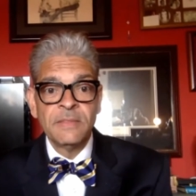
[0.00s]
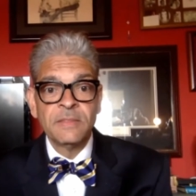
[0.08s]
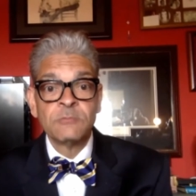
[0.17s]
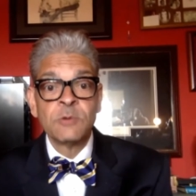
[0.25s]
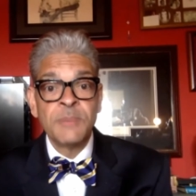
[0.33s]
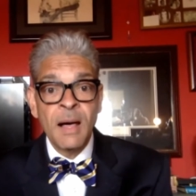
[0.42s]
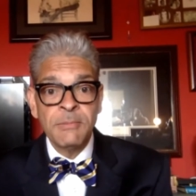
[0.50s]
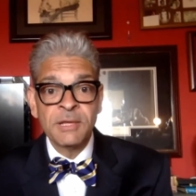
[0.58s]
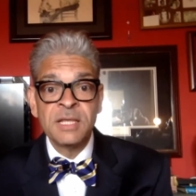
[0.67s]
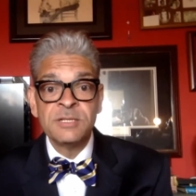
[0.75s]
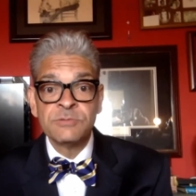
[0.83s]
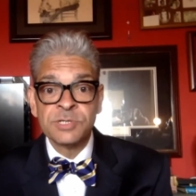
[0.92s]
the
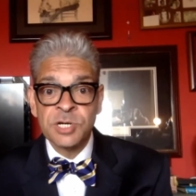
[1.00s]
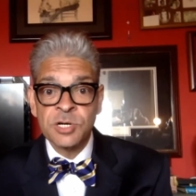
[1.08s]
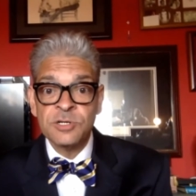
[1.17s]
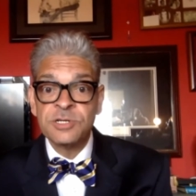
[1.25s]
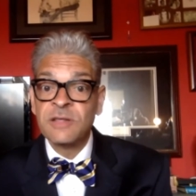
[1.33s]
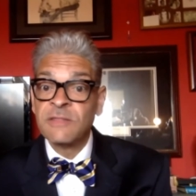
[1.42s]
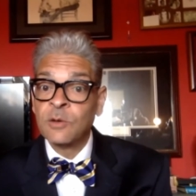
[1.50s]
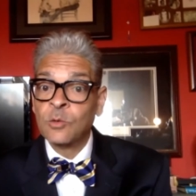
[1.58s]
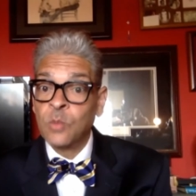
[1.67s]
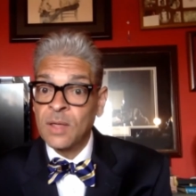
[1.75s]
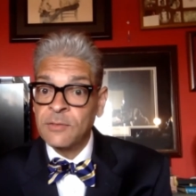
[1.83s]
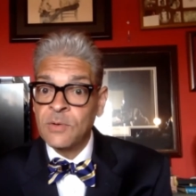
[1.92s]
Republicans returned to their
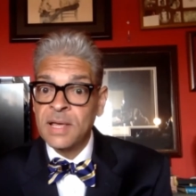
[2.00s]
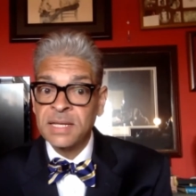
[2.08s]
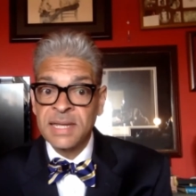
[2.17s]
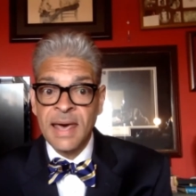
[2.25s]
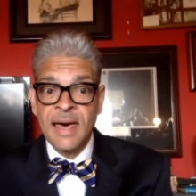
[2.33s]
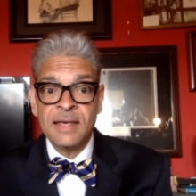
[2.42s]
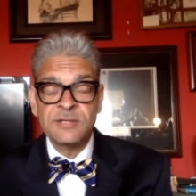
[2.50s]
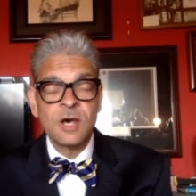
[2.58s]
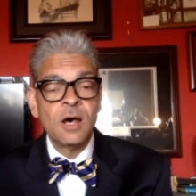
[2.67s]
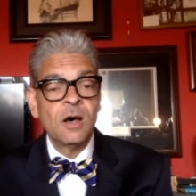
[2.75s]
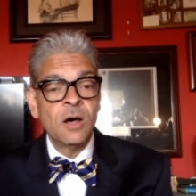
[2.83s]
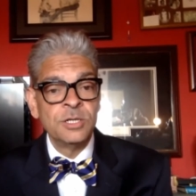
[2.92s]
withering attacks
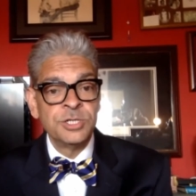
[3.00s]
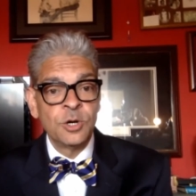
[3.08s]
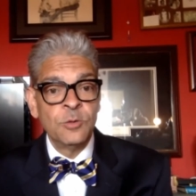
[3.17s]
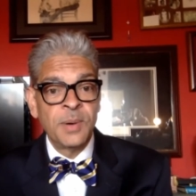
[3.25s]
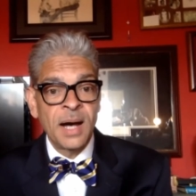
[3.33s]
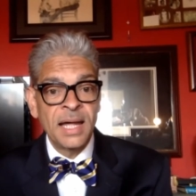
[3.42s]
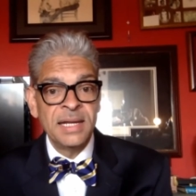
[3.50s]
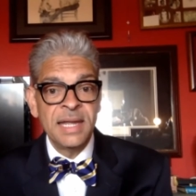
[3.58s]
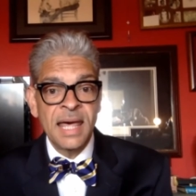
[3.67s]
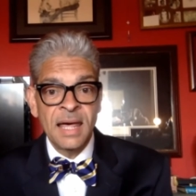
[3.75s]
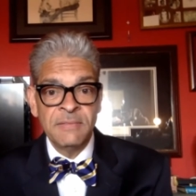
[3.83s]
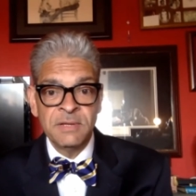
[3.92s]
on Joe Biden
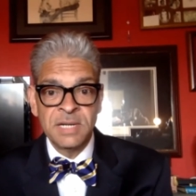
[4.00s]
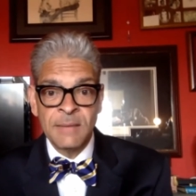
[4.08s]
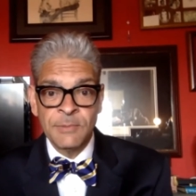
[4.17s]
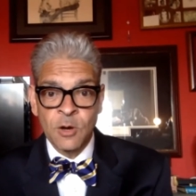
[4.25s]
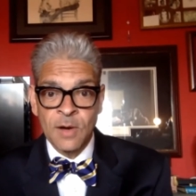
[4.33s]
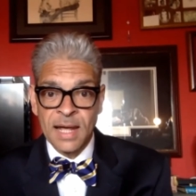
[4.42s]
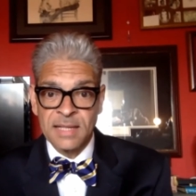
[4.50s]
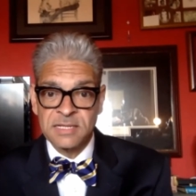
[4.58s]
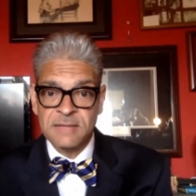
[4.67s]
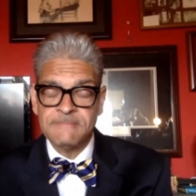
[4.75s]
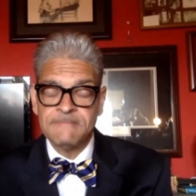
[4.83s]
and the Democrats.